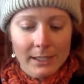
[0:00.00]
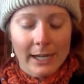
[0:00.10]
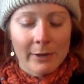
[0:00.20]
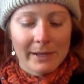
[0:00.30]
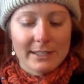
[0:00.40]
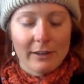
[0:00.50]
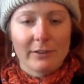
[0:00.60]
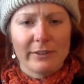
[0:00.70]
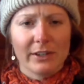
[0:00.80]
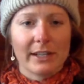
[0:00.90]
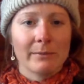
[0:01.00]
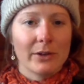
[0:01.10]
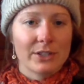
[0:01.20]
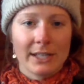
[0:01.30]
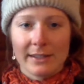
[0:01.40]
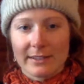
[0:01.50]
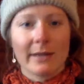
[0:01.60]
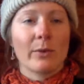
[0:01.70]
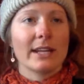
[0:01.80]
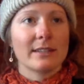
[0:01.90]
allowing myself to feel that emotion in the
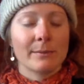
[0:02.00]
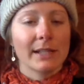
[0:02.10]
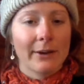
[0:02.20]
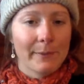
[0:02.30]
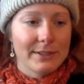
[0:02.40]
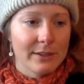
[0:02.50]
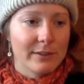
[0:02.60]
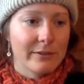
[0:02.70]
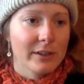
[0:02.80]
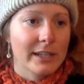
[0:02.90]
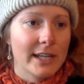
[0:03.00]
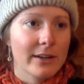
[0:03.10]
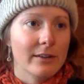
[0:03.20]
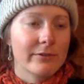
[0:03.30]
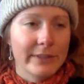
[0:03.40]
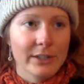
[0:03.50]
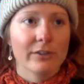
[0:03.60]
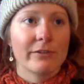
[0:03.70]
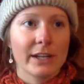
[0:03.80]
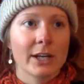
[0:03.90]
same ways that I'm allowing myself to feel
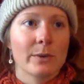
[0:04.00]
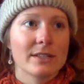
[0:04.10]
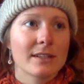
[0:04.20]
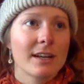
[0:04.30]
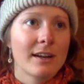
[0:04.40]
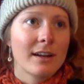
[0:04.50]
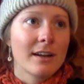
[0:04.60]
fear was